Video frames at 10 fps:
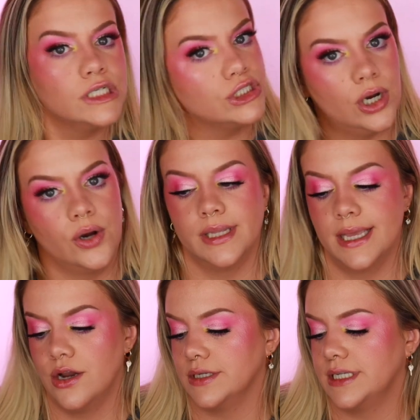totally
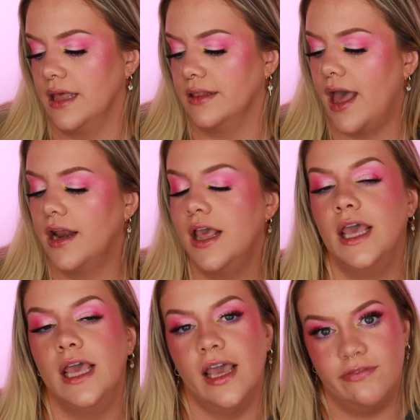understand that
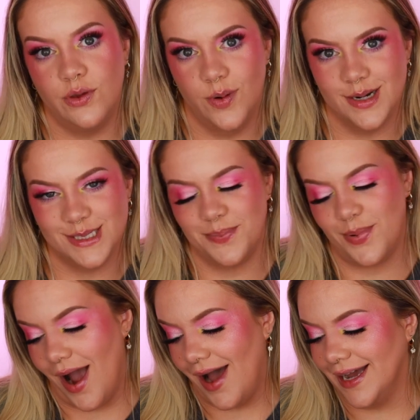if you want a
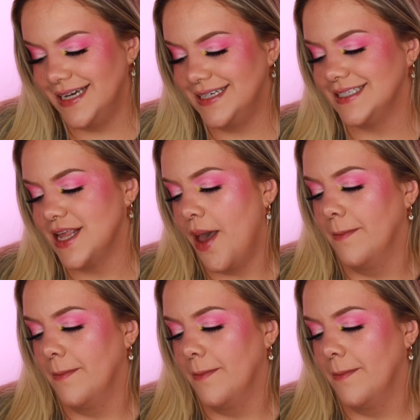surprise.